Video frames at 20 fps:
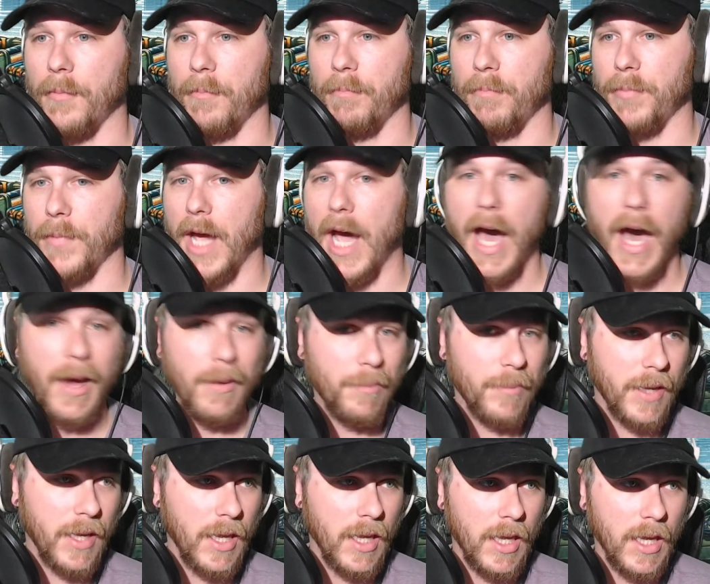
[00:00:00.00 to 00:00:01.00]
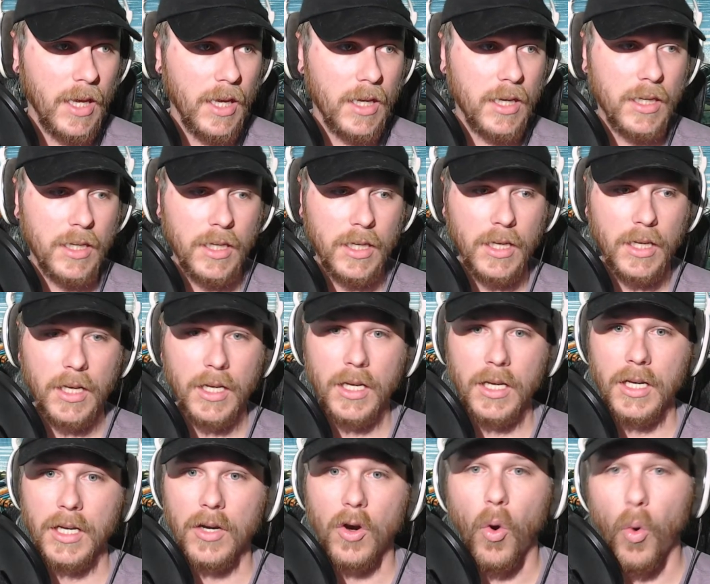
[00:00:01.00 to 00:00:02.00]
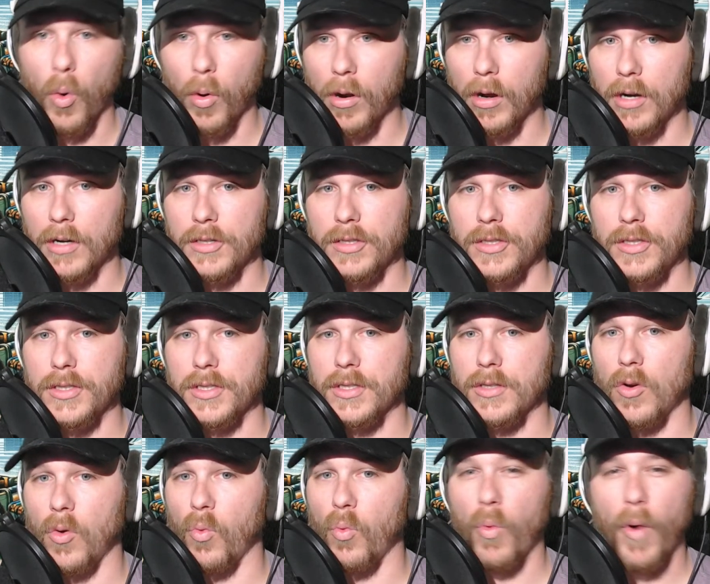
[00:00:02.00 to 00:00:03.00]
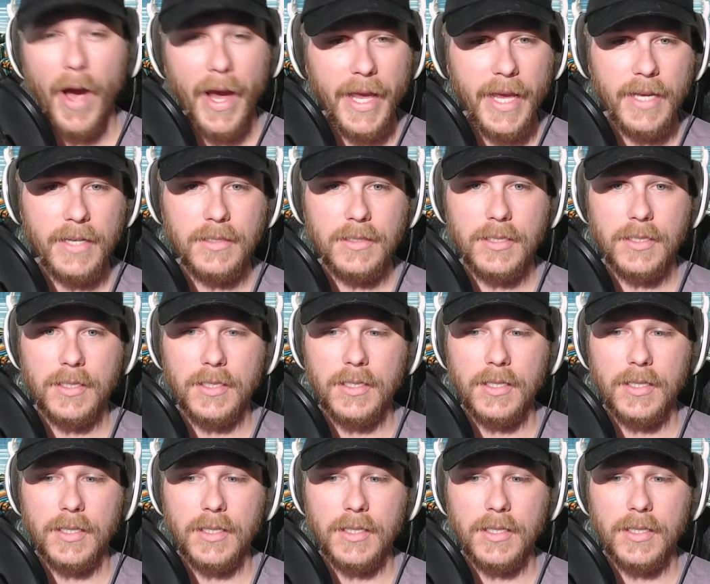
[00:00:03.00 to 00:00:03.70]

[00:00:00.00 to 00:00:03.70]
hot pink, orange, white,